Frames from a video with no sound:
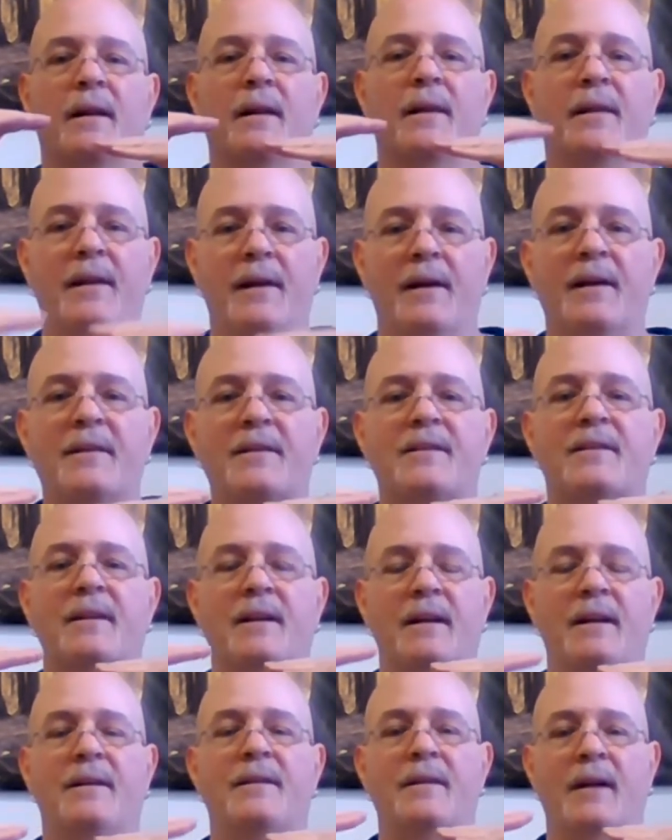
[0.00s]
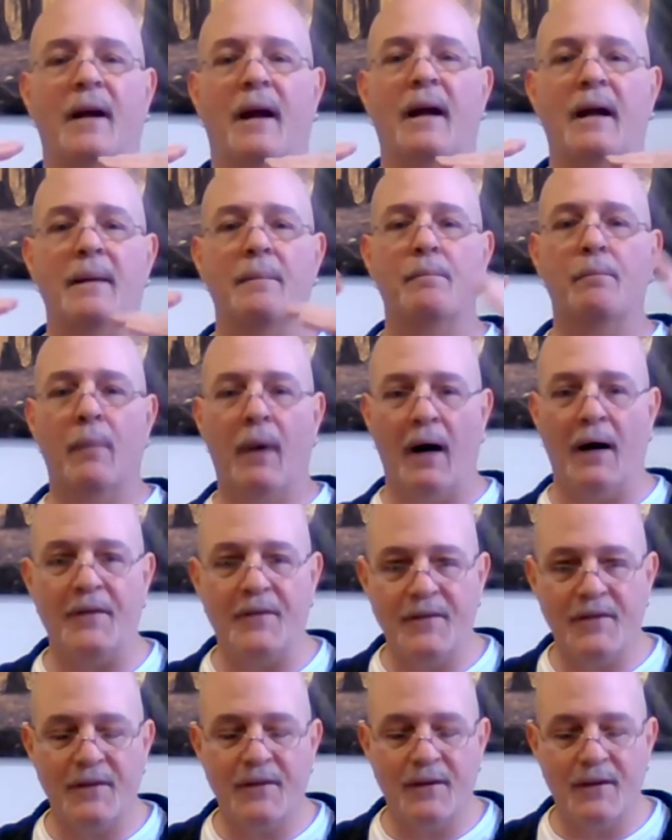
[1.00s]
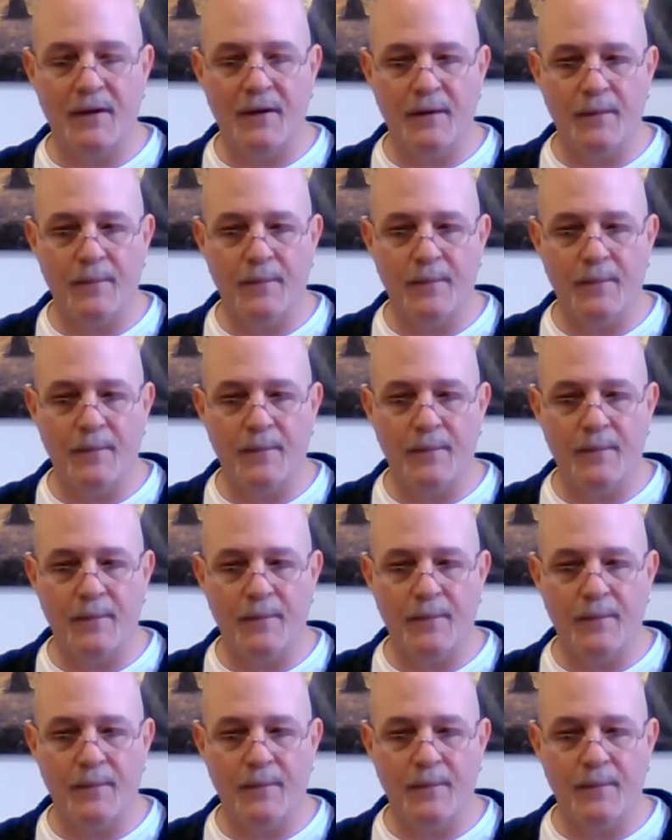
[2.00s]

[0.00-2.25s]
this is a must.